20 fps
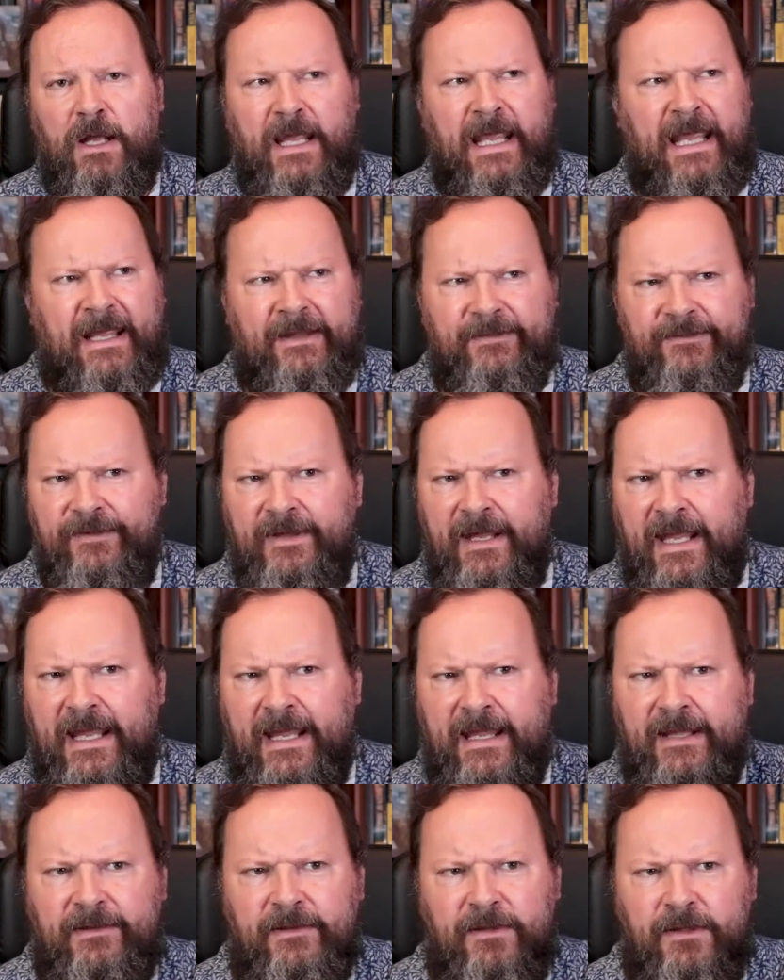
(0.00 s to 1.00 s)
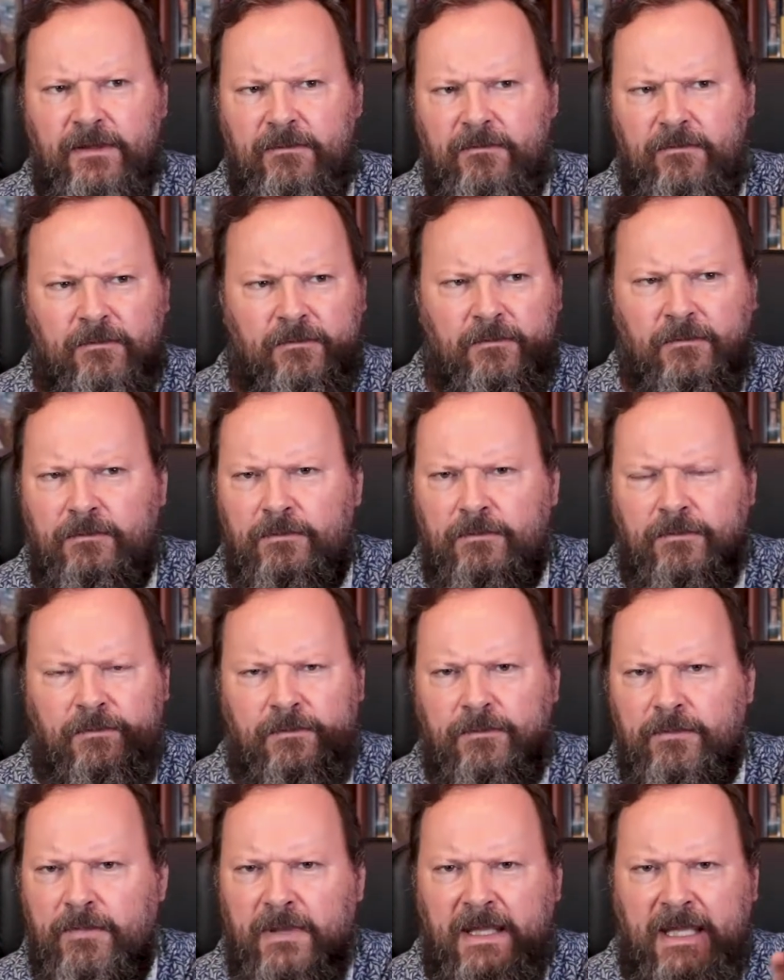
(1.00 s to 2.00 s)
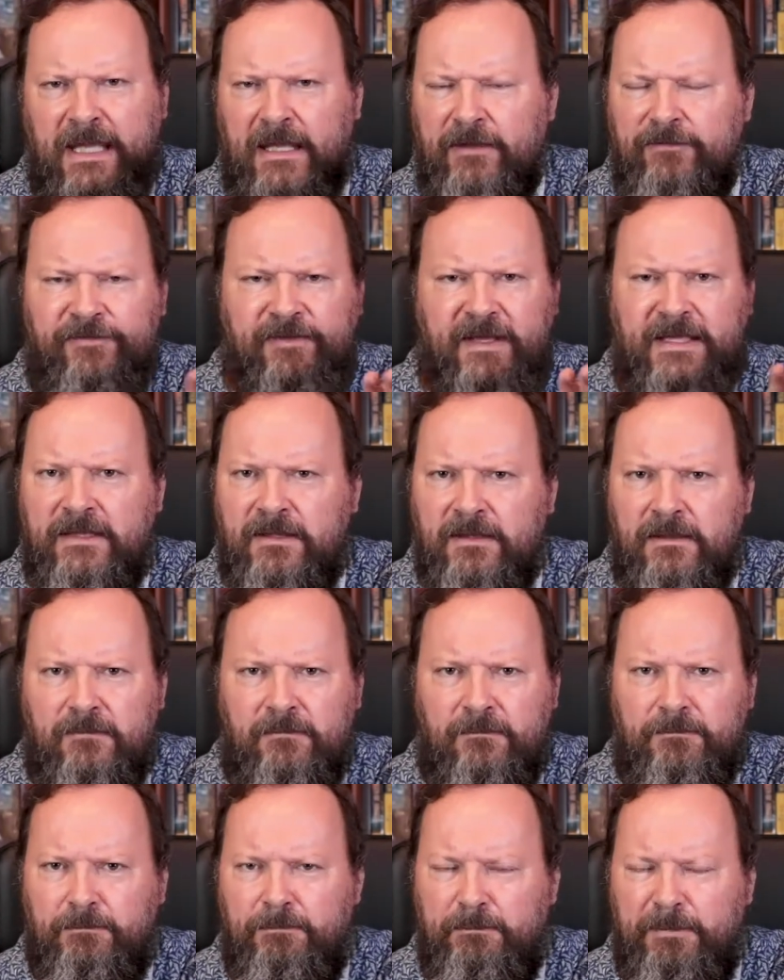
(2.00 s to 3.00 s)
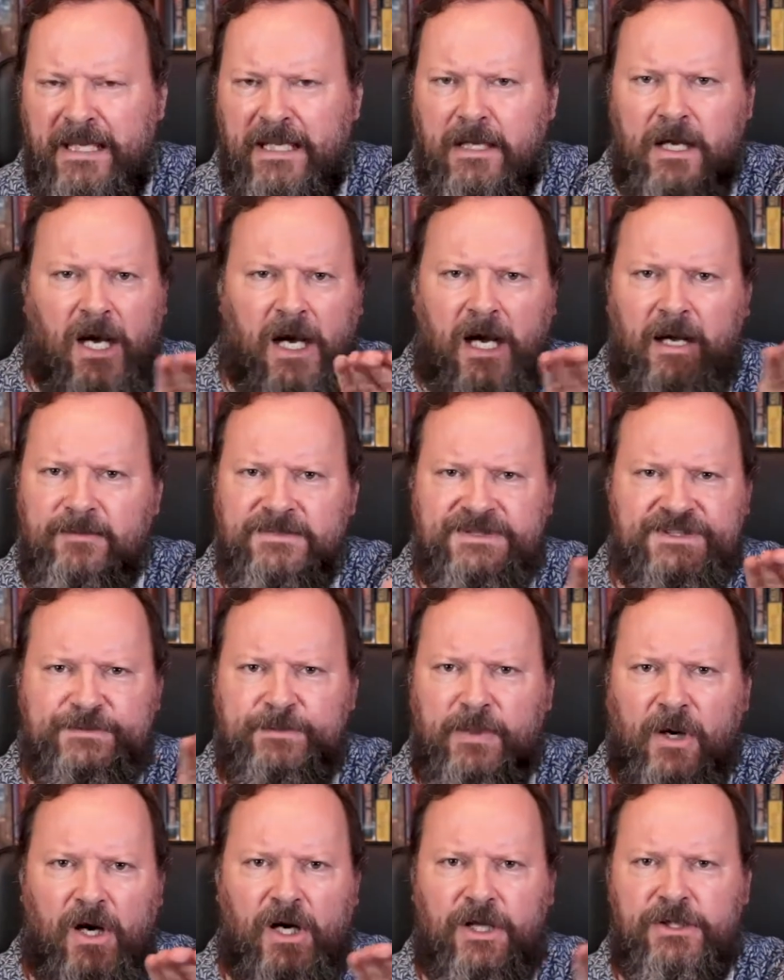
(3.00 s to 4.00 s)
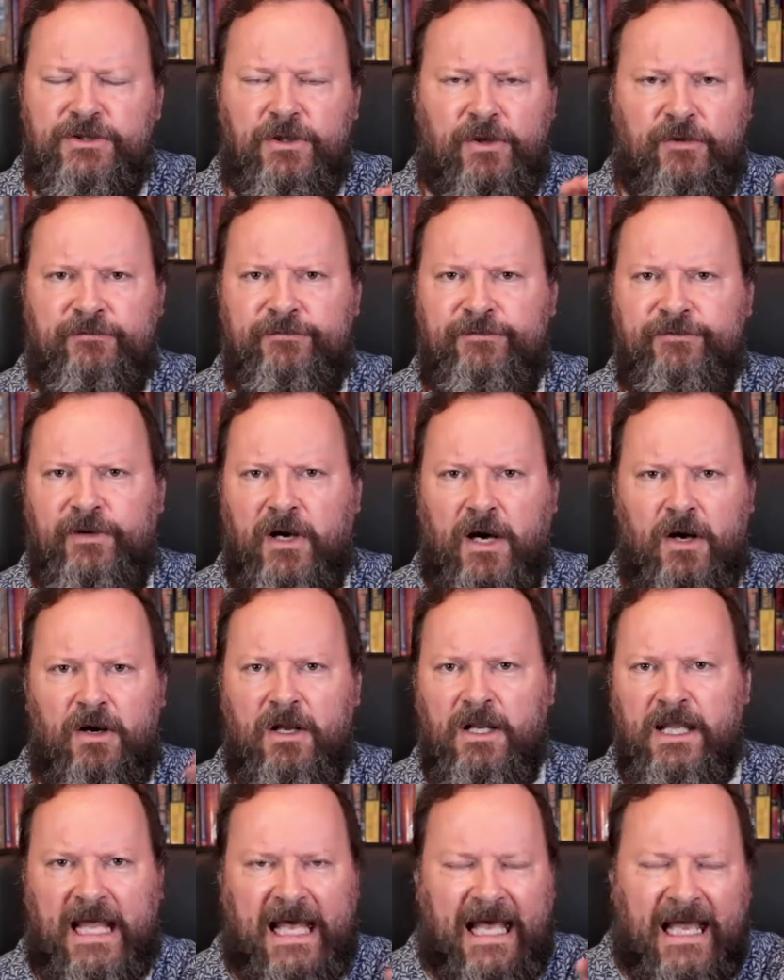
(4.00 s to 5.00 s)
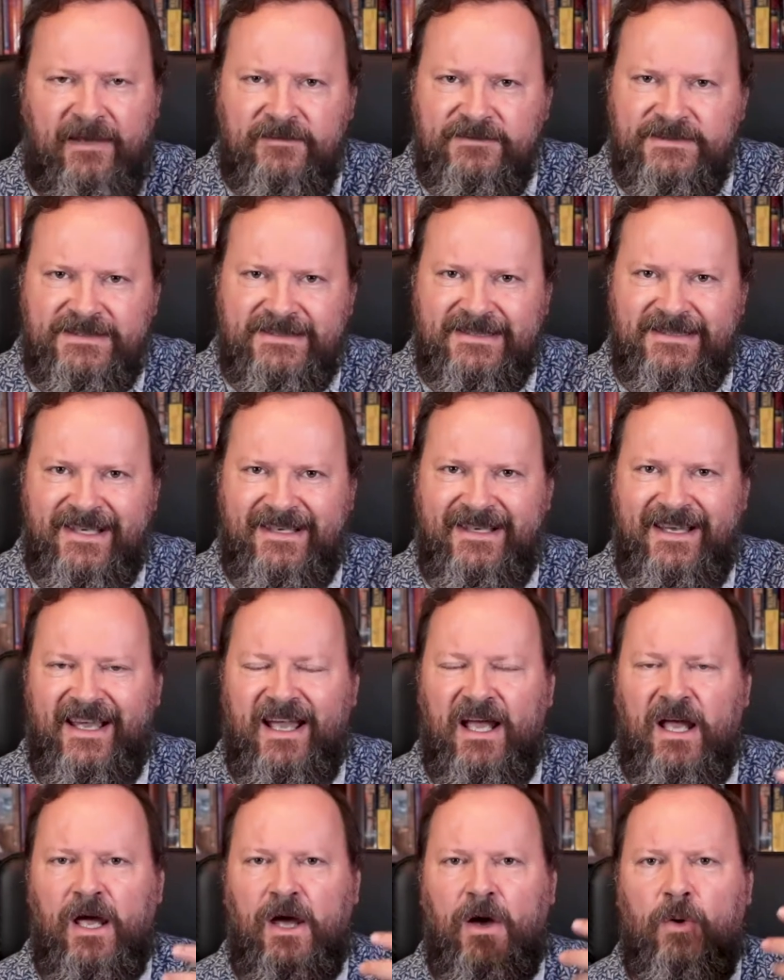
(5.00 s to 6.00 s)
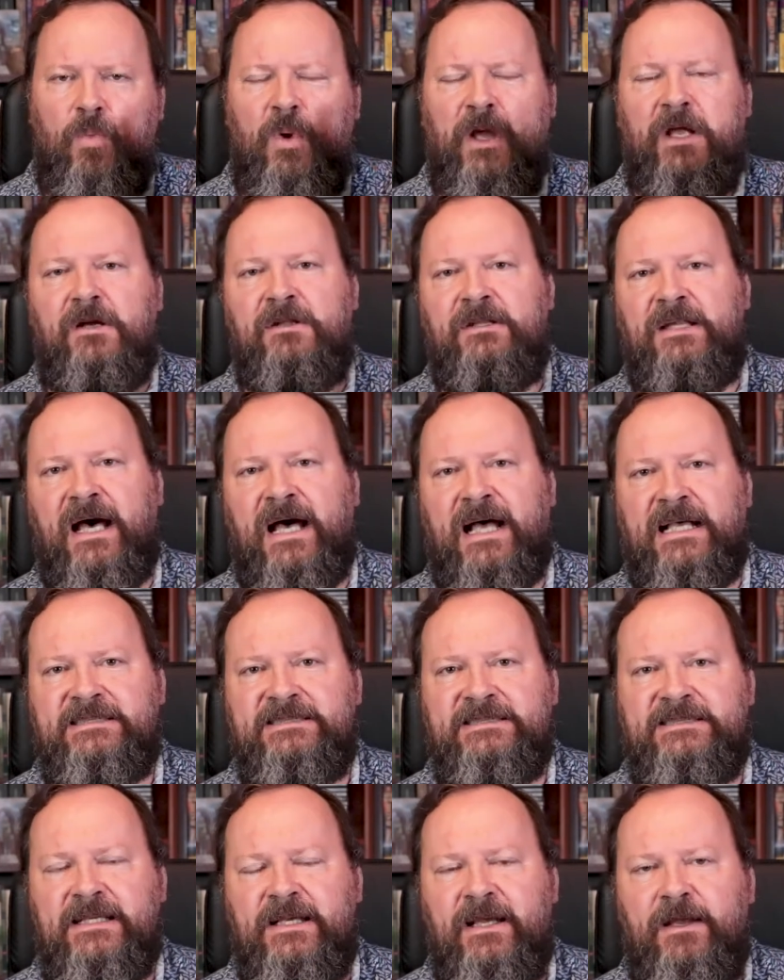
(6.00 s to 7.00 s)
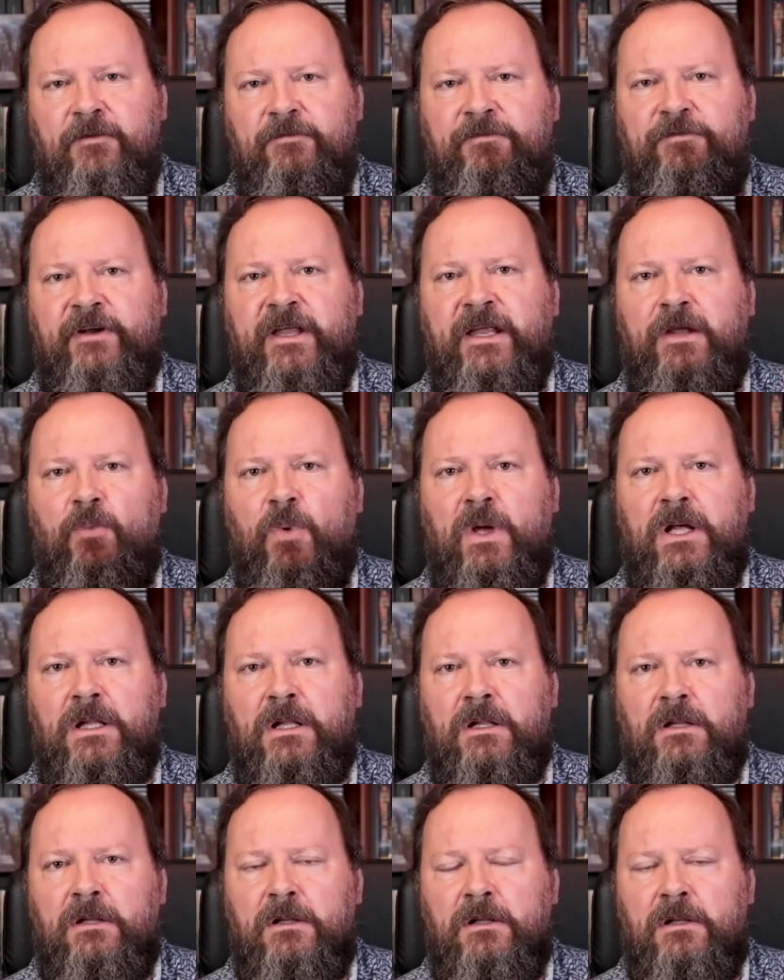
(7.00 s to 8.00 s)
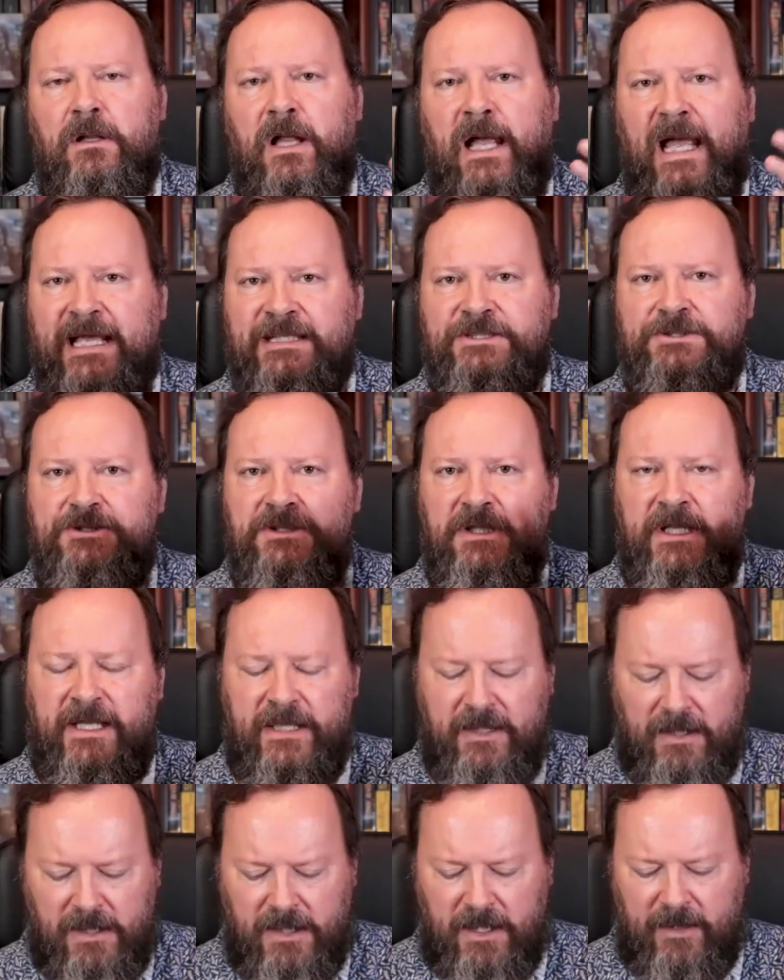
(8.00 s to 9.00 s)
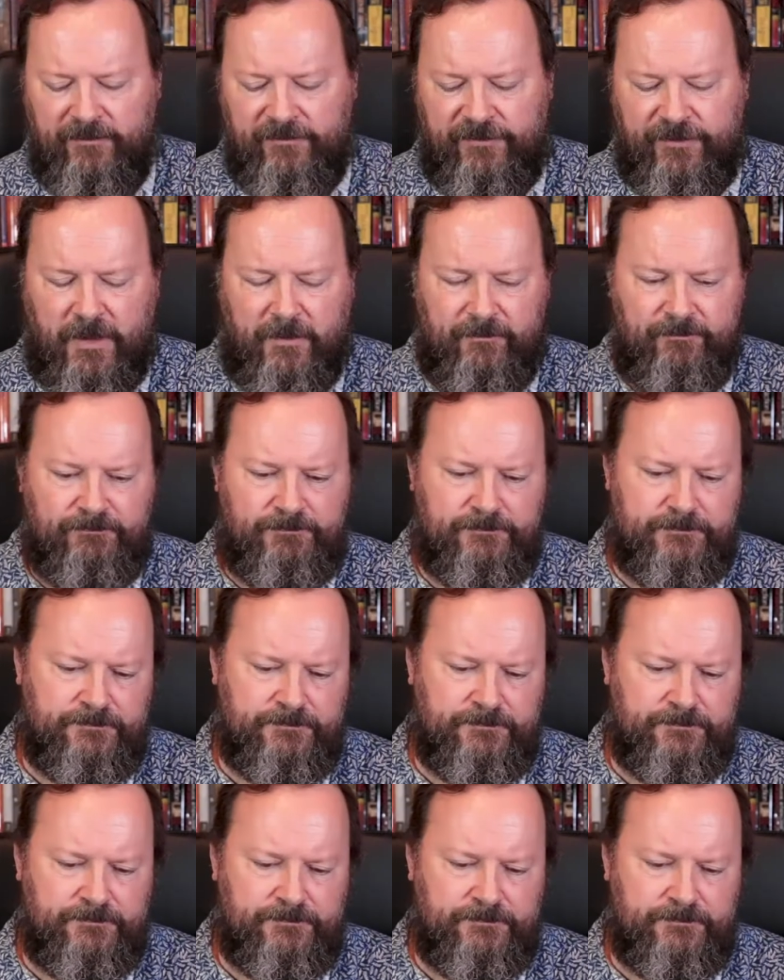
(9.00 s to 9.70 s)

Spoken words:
And if it becomes part of our lives, where does free will actually come from?